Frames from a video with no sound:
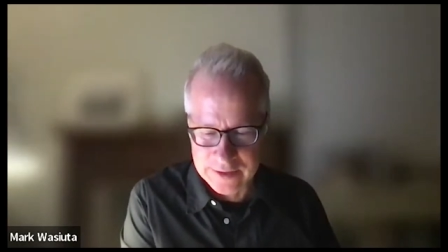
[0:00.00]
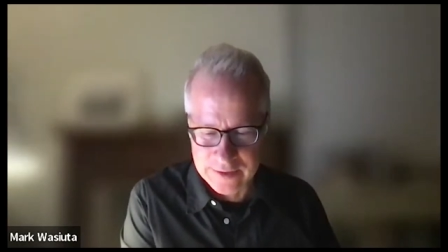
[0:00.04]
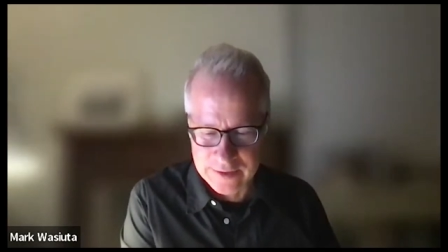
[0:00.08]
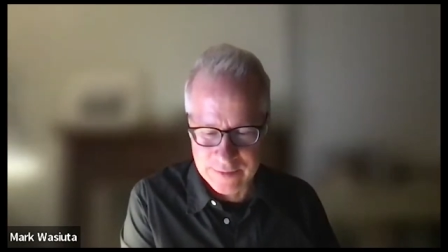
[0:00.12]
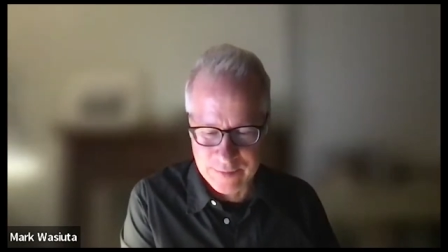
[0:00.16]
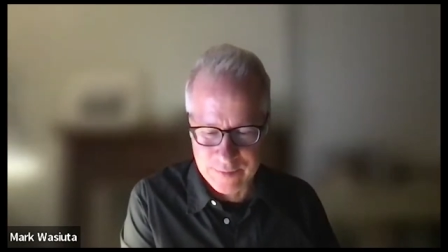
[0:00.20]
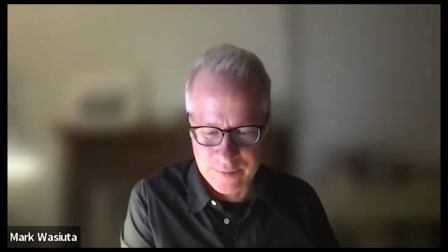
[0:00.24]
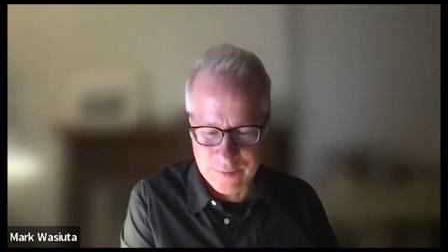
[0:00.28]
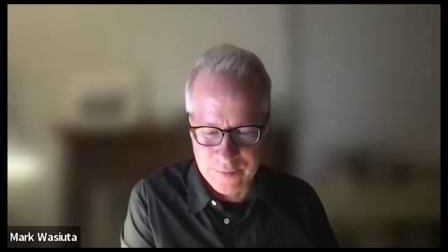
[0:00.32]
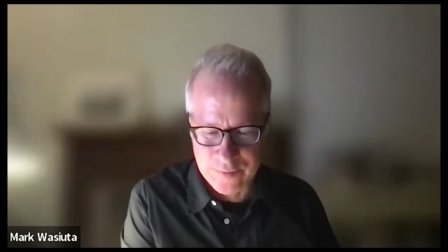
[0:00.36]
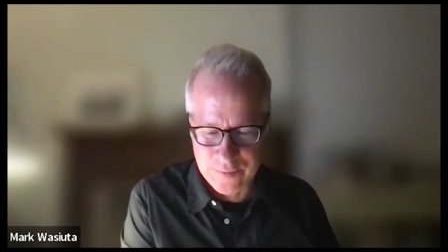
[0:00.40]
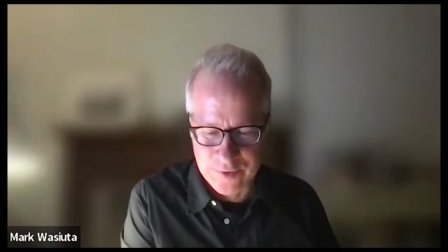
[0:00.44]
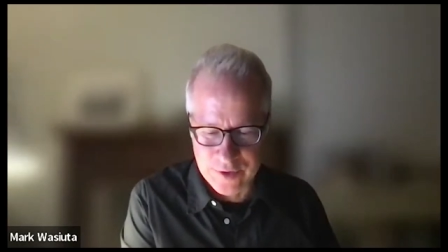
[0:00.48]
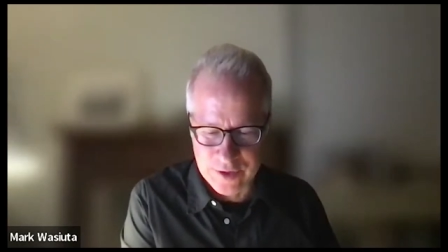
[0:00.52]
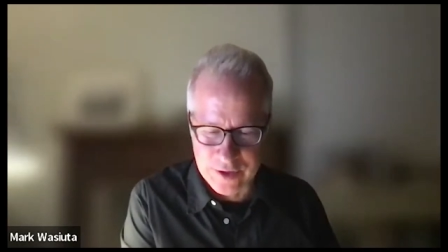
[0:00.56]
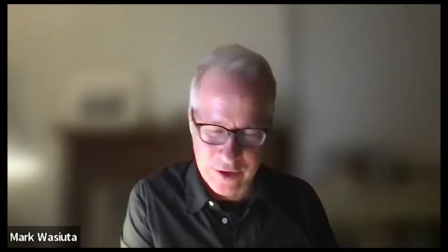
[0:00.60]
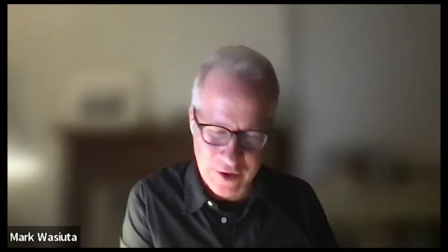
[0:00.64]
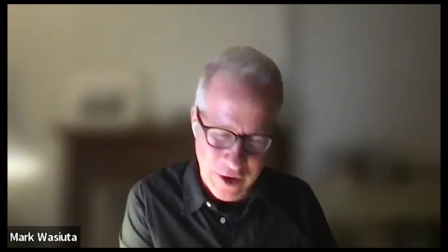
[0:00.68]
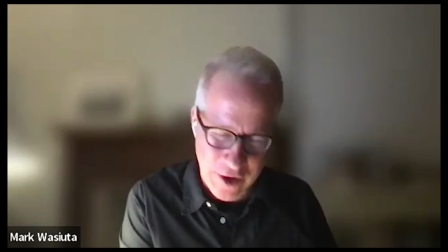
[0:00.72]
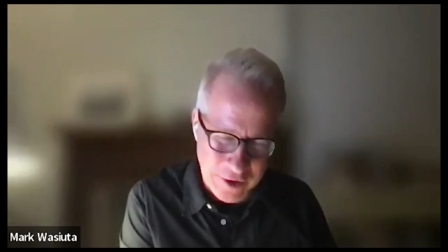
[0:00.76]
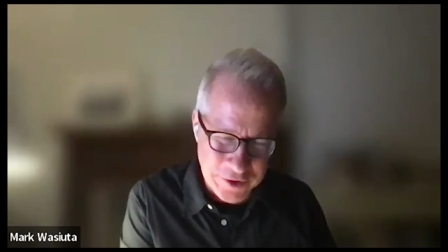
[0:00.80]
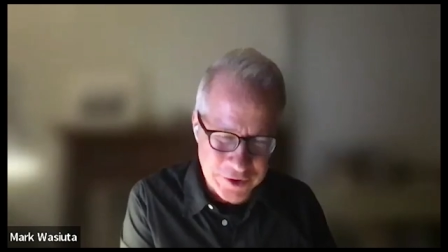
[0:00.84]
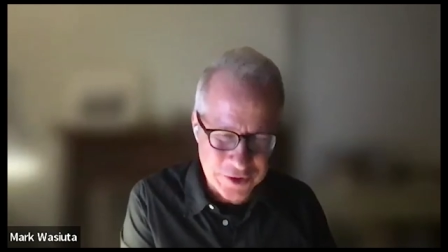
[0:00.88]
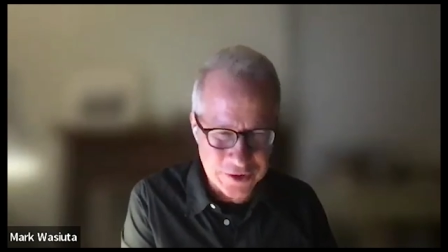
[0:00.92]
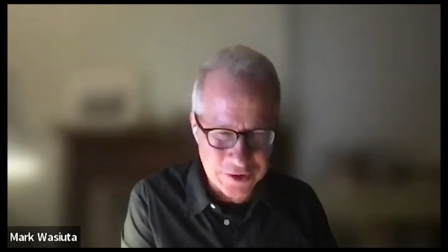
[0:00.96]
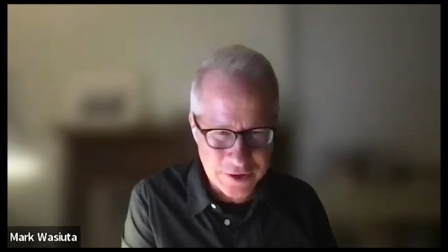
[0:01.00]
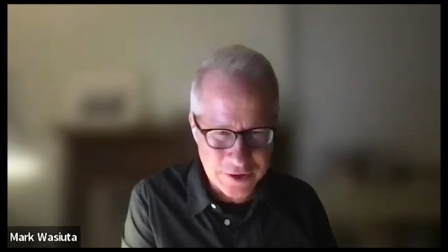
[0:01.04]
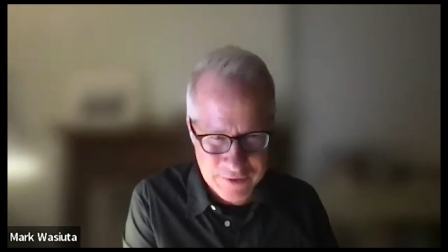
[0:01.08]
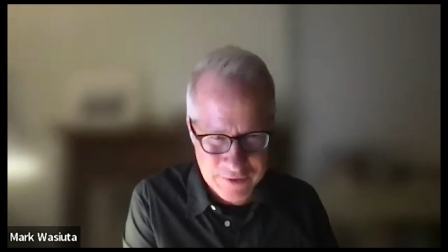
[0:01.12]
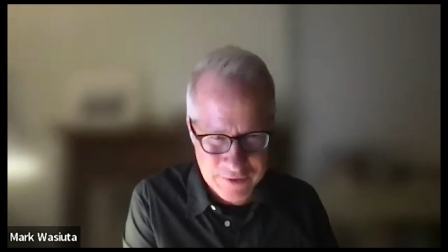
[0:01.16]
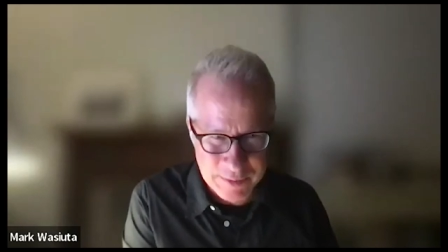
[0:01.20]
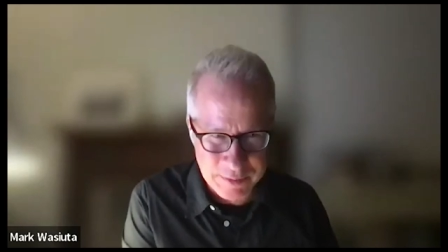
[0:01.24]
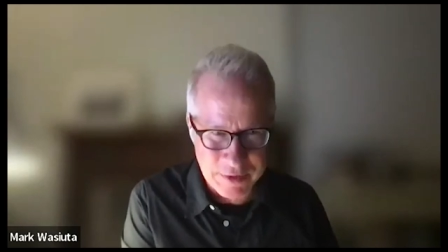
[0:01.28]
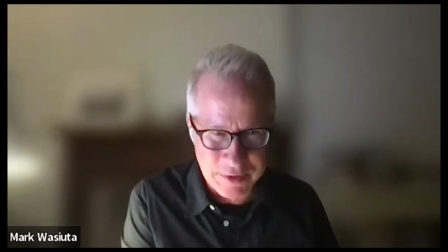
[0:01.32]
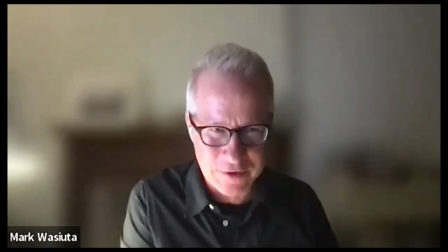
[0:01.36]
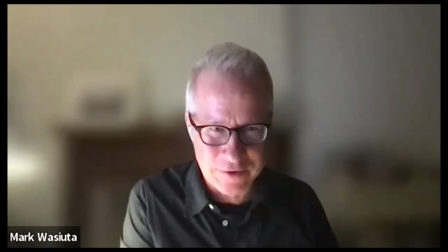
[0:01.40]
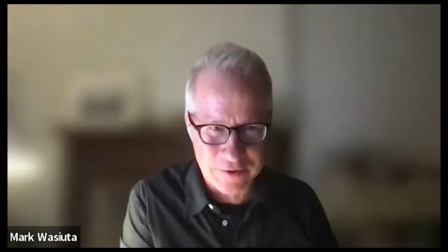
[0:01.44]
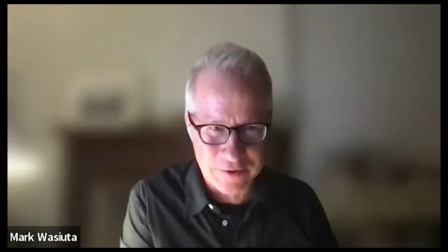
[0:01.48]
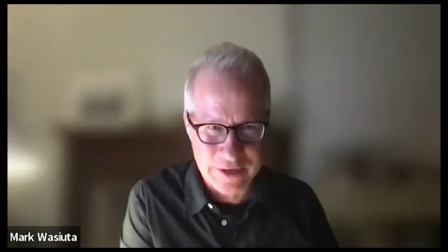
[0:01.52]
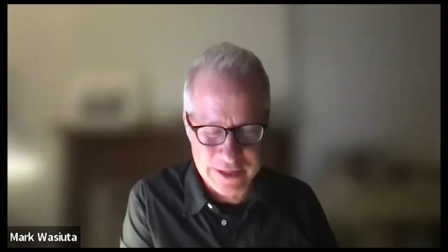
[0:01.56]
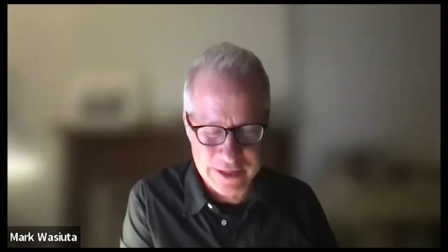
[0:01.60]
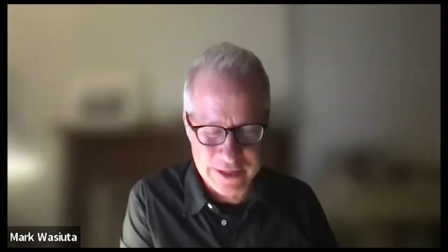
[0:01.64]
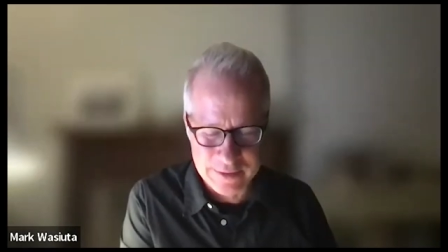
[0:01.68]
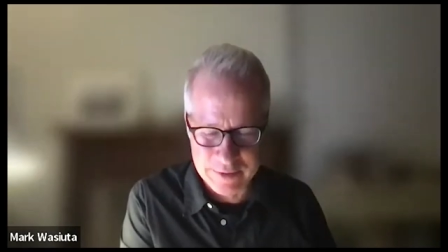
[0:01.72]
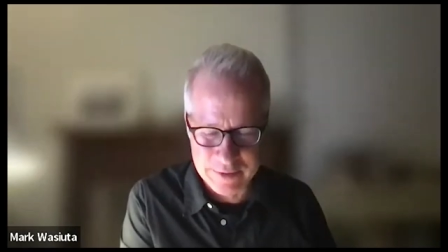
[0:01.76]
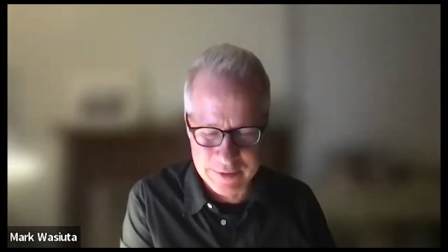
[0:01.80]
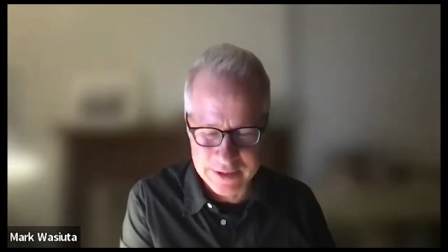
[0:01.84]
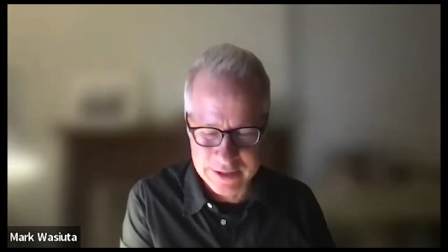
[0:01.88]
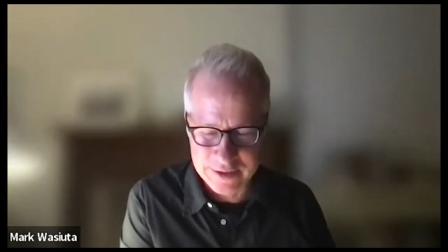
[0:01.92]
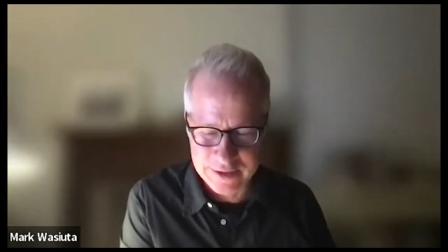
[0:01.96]
it the culture of the
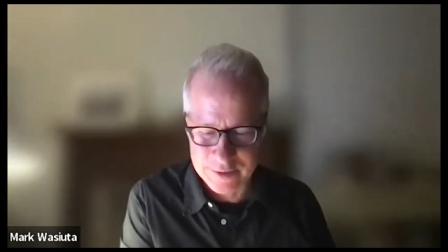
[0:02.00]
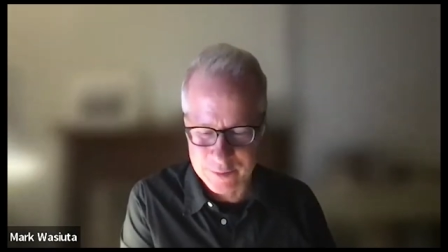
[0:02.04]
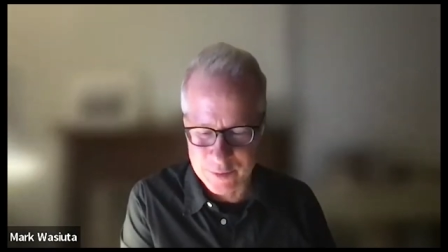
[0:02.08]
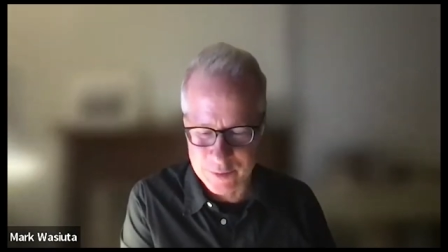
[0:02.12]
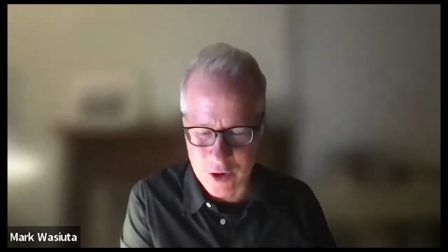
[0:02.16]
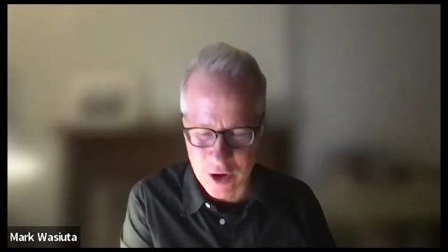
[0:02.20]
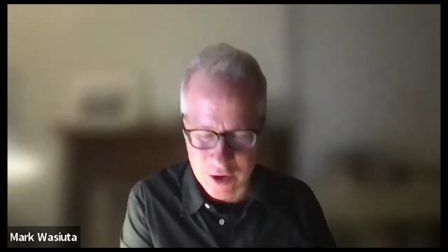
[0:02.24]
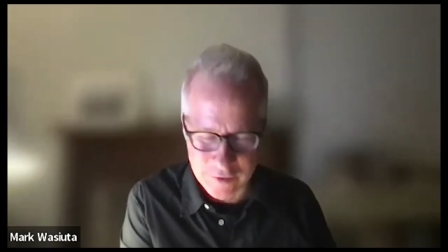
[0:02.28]
program is